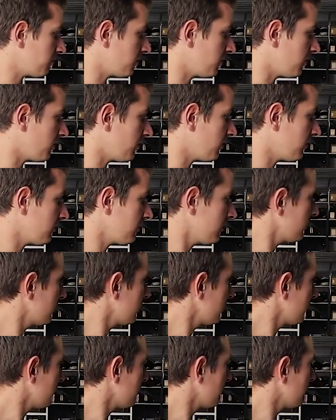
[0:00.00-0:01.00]
So
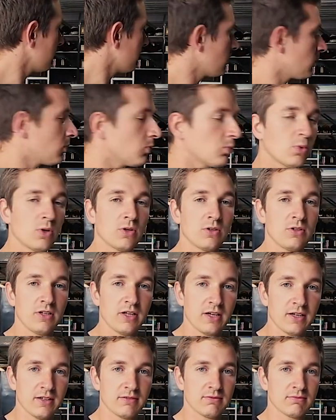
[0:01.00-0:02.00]

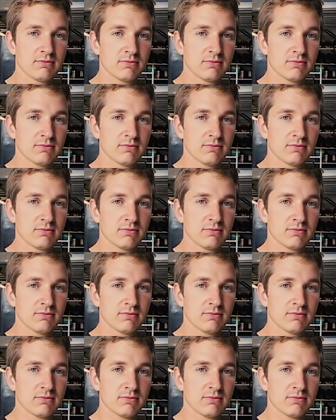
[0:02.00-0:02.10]
we'll